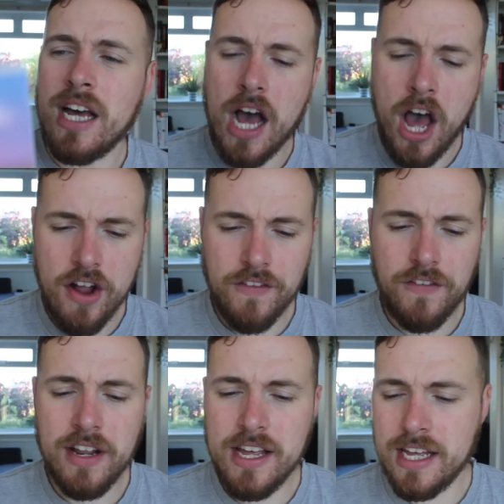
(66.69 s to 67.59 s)

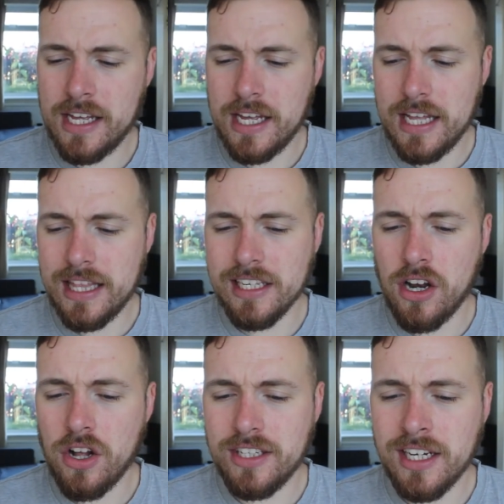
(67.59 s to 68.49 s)
Hopefully there's a
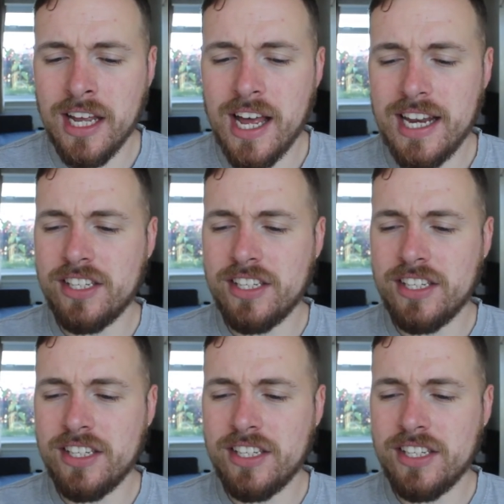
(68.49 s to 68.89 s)
lot to learn.